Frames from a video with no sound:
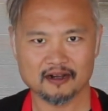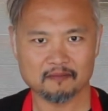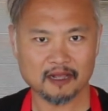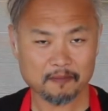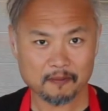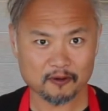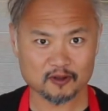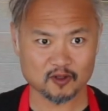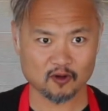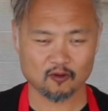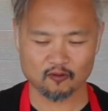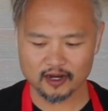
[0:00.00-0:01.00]
Black pepper is a
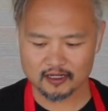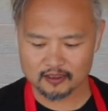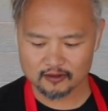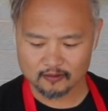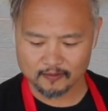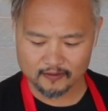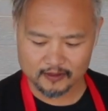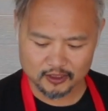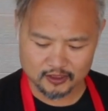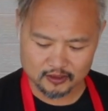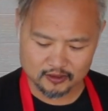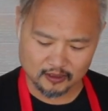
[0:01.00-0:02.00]
great little bit
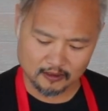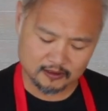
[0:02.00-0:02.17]
addition to the